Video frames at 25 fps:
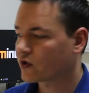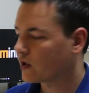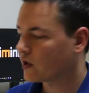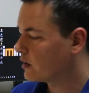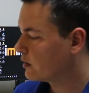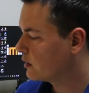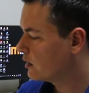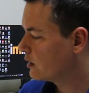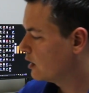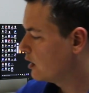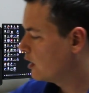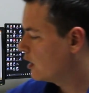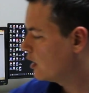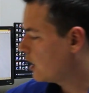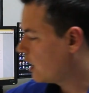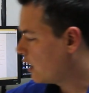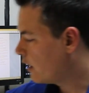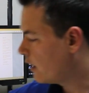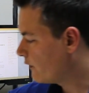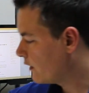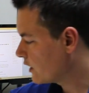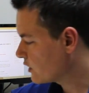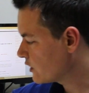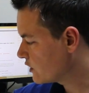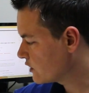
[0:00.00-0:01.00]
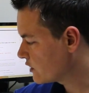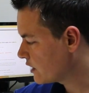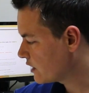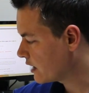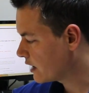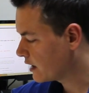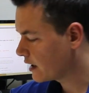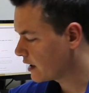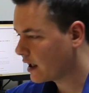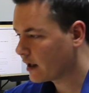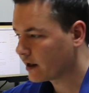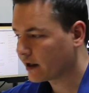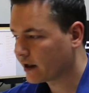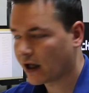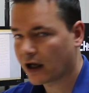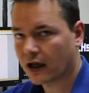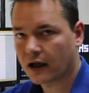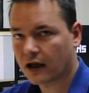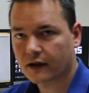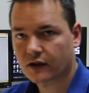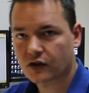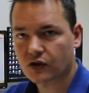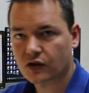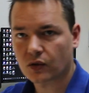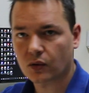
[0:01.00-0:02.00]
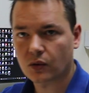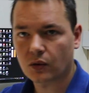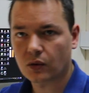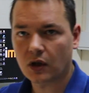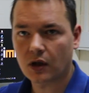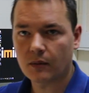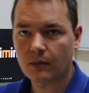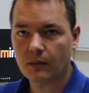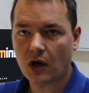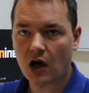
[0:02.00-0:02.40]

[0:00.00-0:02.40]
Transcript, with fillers: So I've actually taken out the actual um,